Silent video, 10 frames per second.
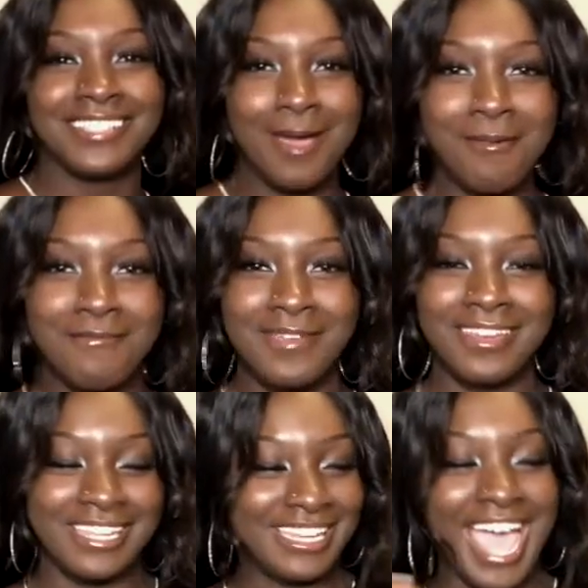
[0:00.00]
On top of
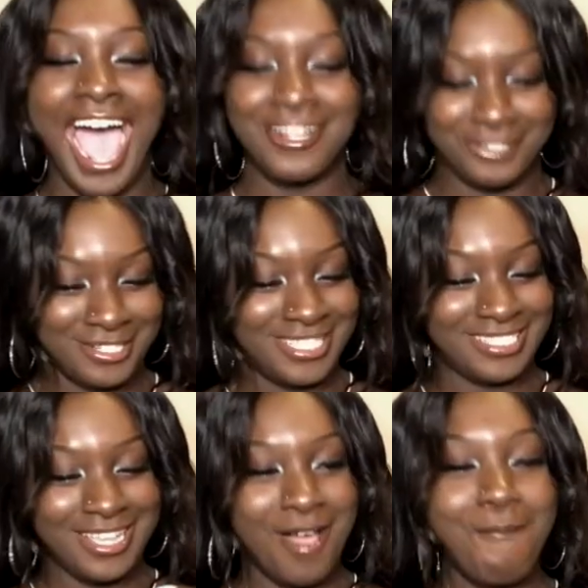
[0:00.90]
being an
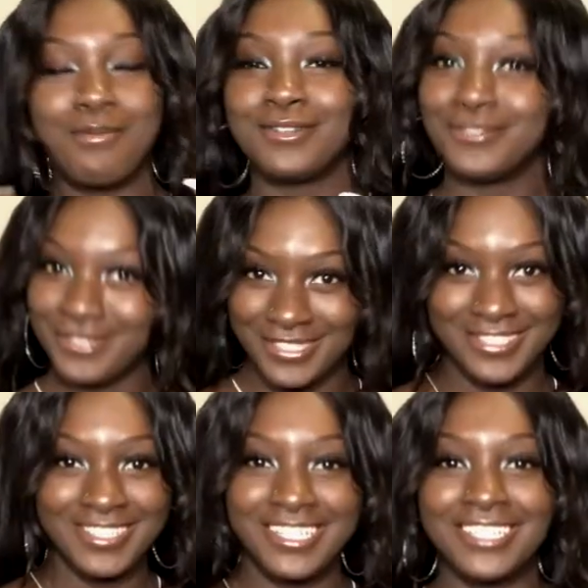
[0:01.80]
actress, a
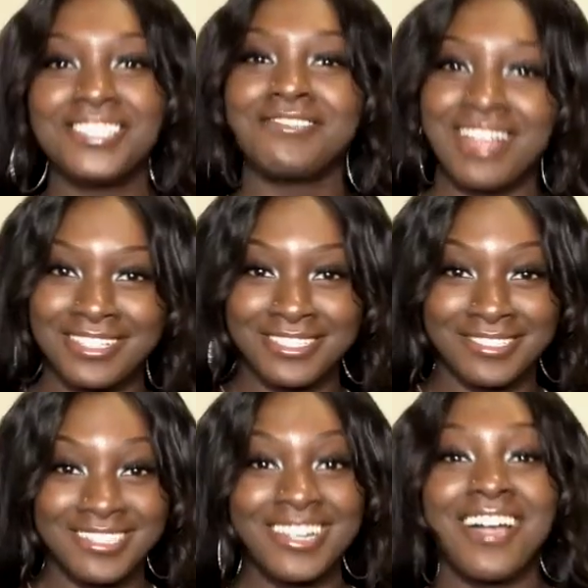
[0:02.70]
producer, a
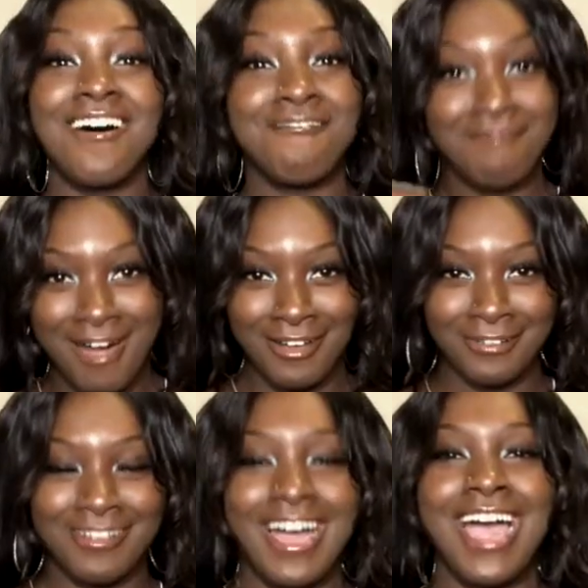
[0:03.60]
director, a
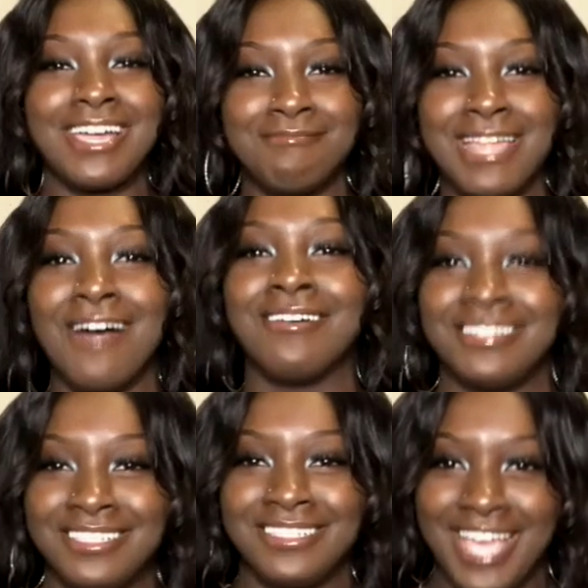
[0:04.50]
model, I am now
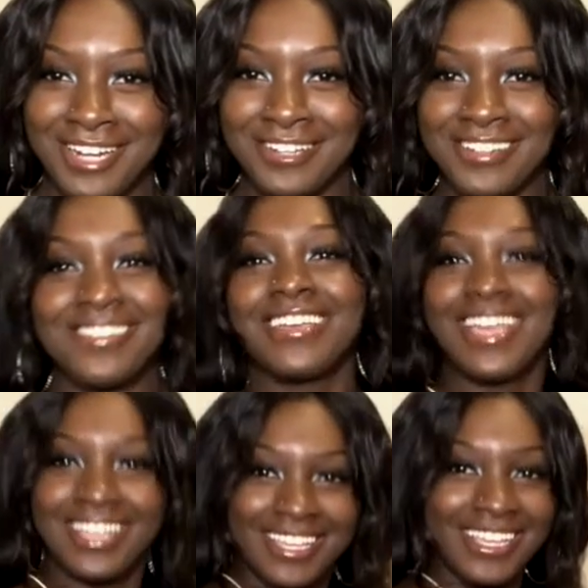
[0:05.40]
a designer,
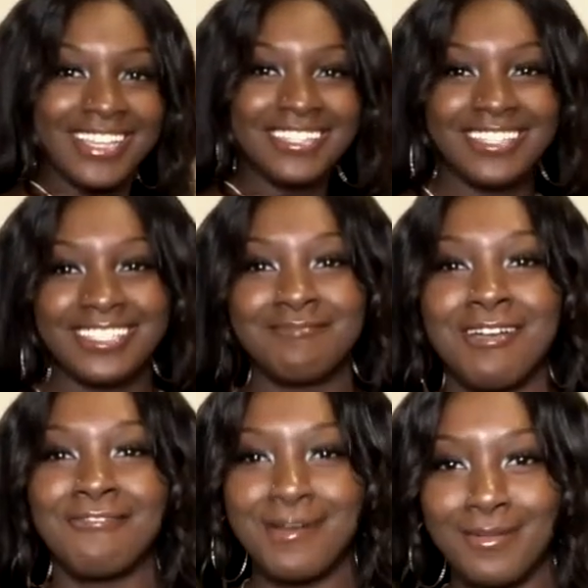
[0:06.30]
okay? This is
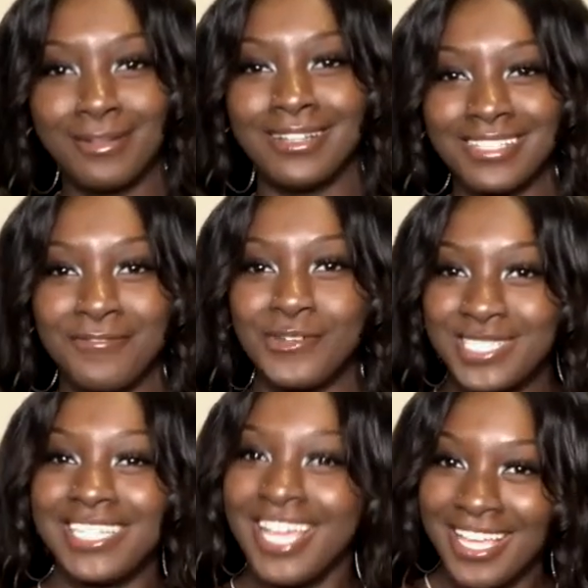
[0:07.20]
my rebel look for
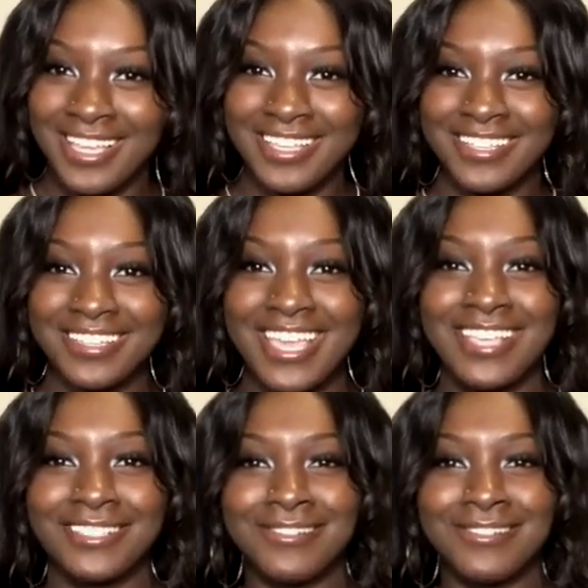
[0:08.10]
today, okay?